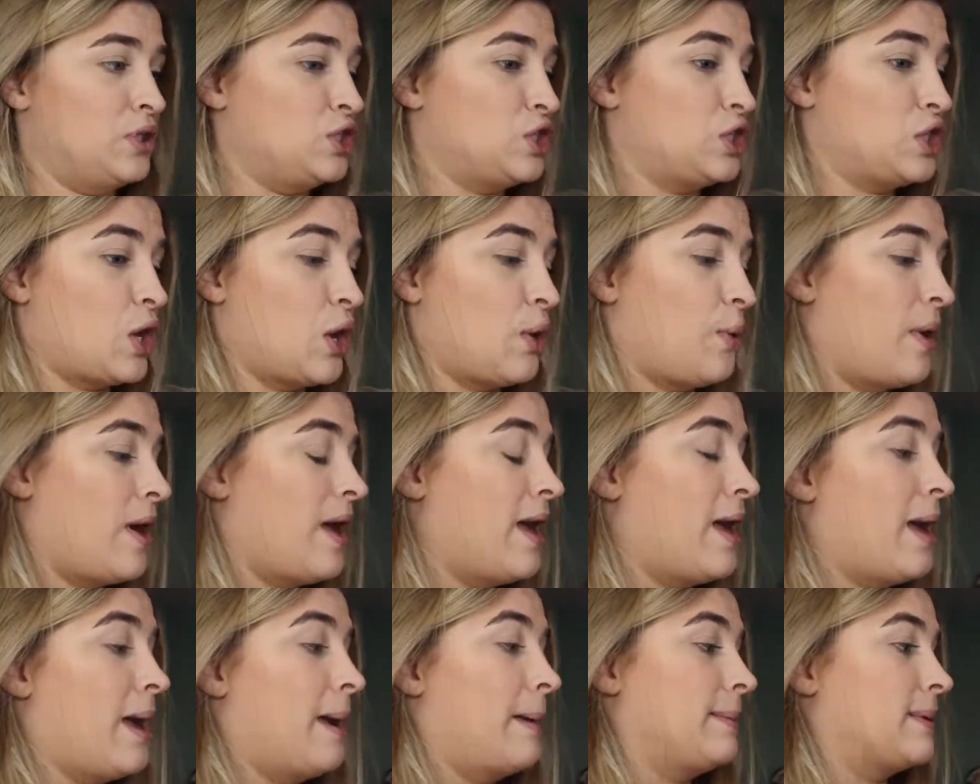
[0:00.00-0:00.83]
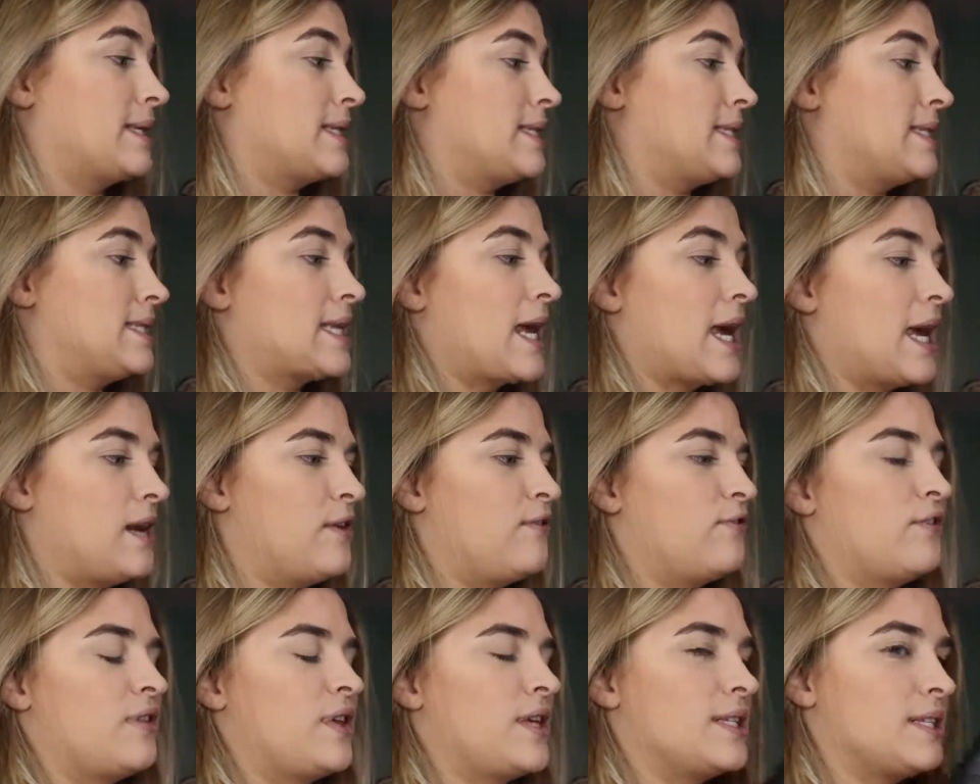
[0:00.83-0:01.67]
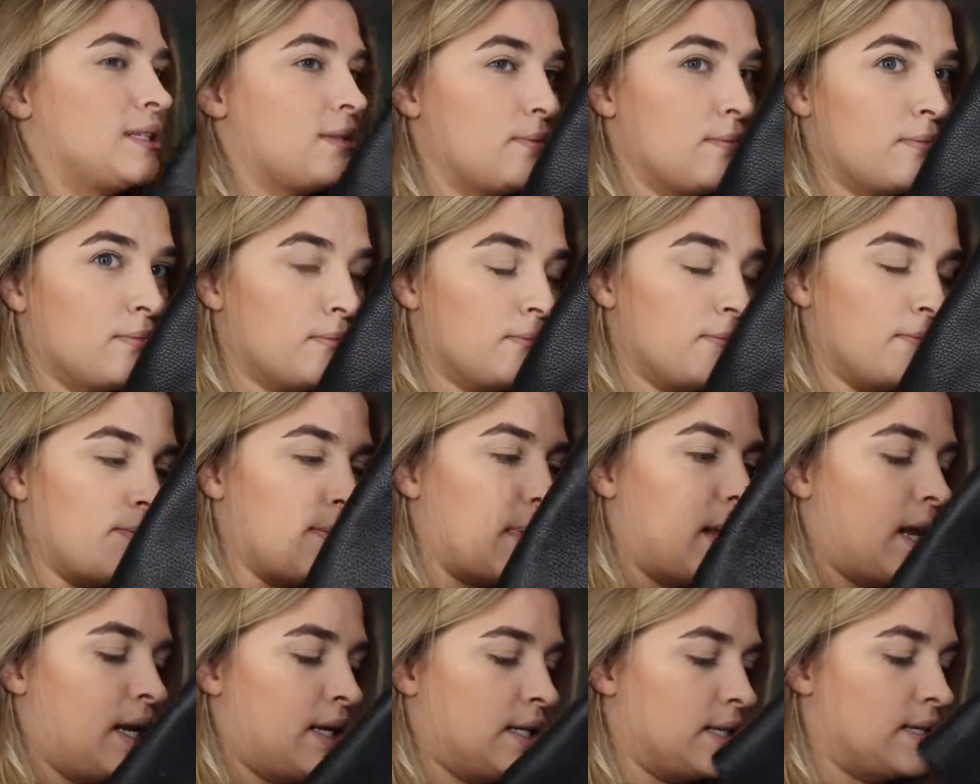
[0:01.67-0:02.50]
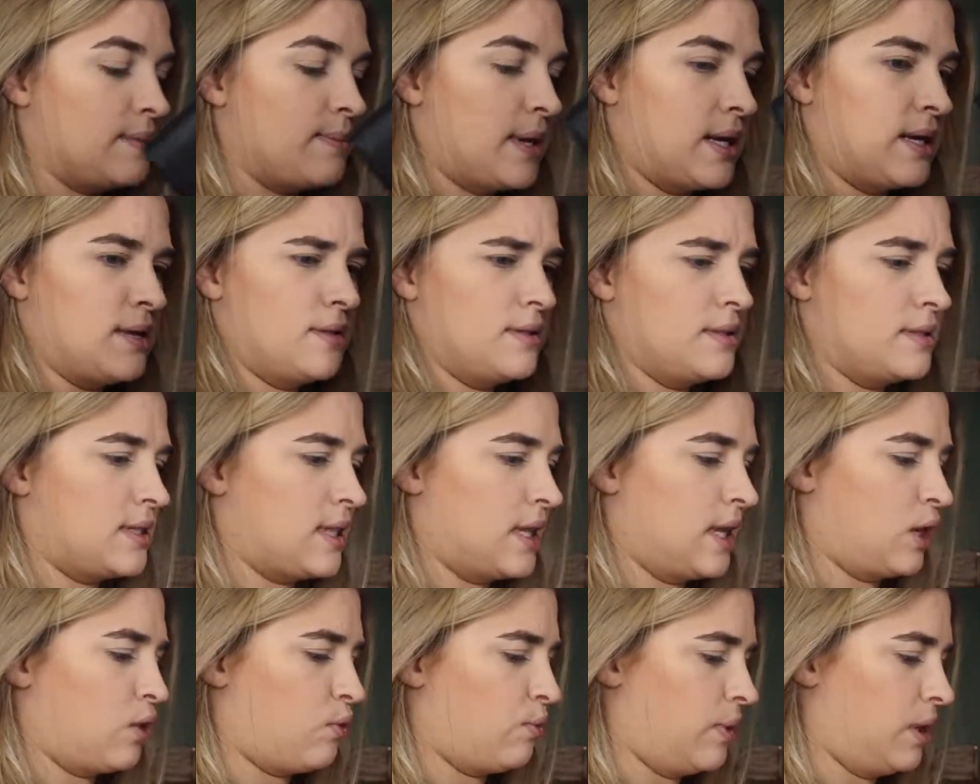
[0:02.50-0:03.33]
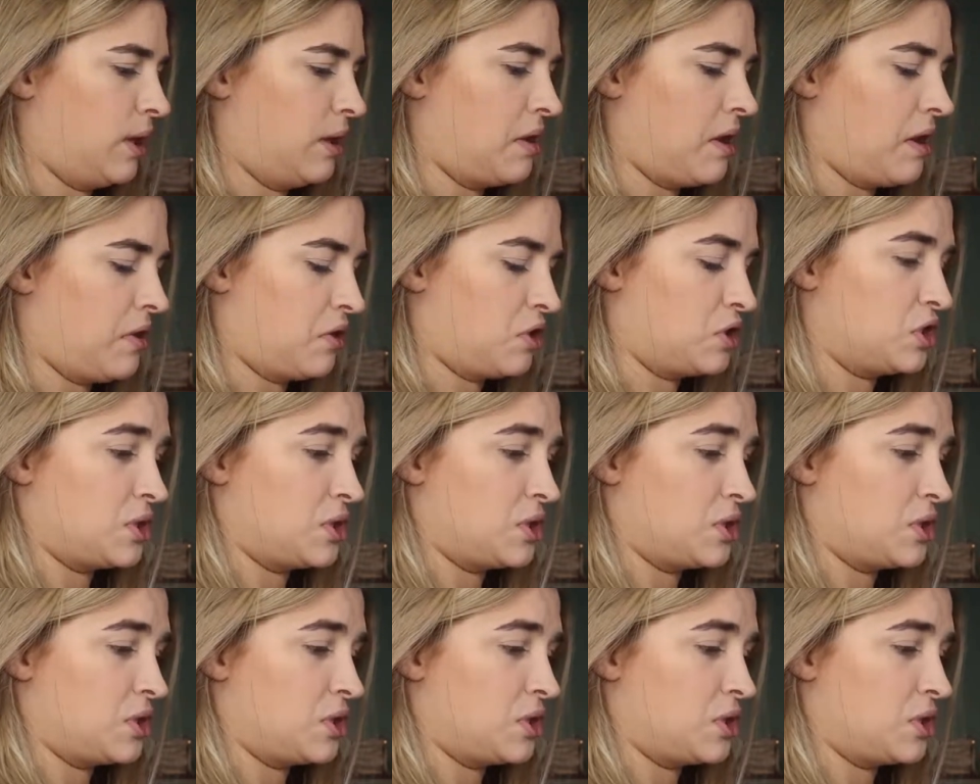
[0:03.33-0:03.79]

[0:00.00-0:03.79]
So I'm excited for this. And it smells like real leather,